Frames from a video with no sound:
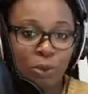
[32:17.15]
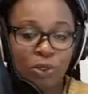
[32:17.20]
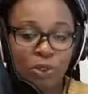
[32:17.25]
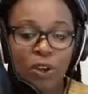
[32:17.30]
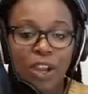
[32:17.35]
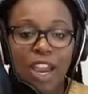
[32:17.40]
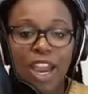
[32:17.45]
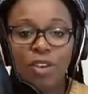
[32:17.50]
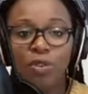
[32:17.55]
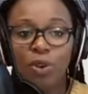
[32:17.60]
So
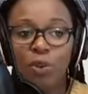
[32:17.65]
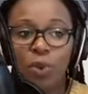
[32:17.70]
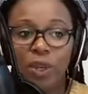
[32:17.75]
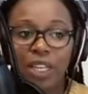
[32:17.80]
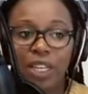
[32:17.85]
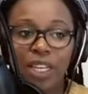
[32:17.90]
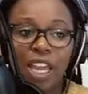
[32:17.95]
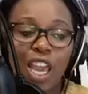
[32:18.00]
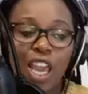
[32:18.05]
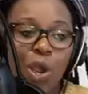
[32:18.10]
every
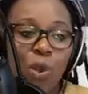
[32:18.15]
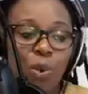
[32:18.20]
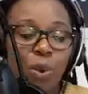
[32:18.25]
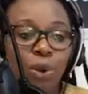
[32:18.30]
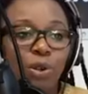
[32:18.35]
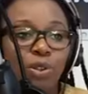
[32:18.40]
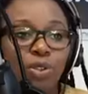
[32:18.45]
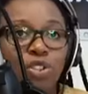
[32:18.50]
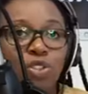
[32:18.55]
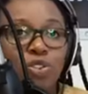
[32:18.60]
week we're
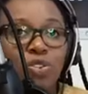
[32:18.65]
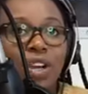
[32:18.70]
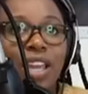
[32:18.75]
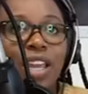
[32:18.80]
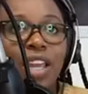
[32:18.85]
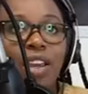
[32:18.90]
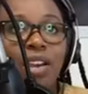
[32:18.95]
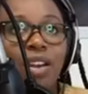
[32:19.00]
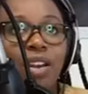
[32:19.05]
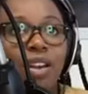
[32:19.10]
going to try
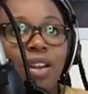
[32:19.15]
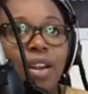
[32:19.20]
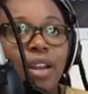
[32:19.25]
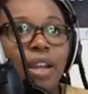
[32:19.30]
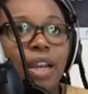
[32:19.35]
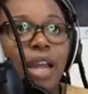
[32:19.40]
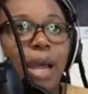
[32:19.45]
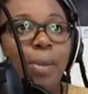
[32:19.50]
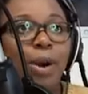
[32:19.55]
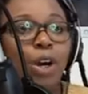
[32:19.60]
and
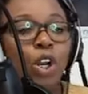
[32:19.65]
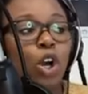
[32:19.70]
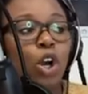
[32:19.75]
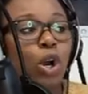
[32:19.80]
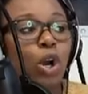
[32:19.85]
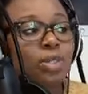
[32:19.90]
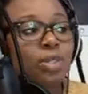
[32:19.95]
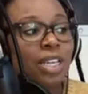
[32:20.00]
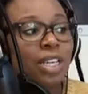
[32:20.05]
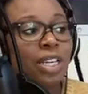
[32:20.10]
learn about
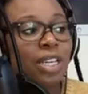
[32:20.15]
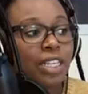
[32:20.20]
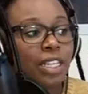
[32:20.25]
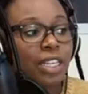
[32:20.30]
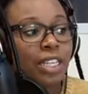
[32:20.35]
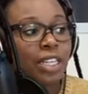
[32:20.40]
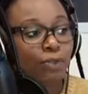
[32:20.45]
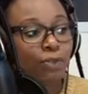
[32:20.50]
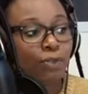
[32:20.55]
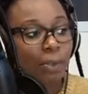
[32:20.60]
objects in
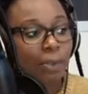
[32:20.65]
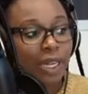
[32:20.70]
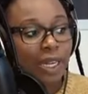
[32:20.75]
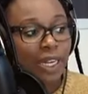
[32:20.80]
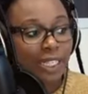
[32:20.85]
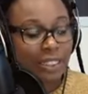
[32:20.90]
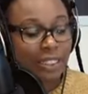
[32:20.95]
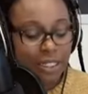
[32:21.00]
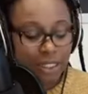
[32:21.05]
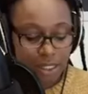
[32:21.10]
different
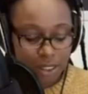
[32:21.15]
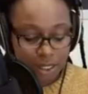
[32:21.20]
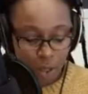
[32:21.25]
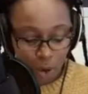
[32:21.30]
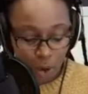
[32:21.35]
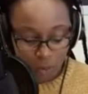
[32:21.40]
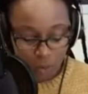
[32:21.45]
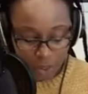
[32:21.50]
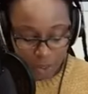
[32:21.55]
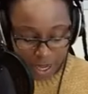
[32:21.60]
places
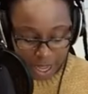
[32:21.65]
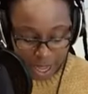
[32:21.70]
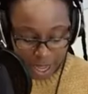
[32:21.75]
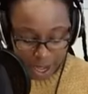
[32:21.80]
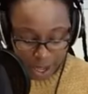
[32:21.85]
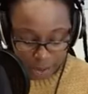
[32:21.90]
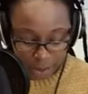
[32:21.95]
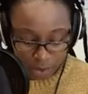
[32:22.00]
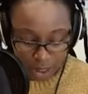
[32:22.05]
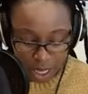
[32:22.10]
of the
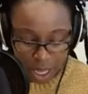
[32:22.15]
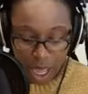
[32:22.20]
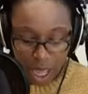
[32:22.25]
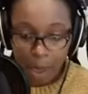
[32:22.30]
house,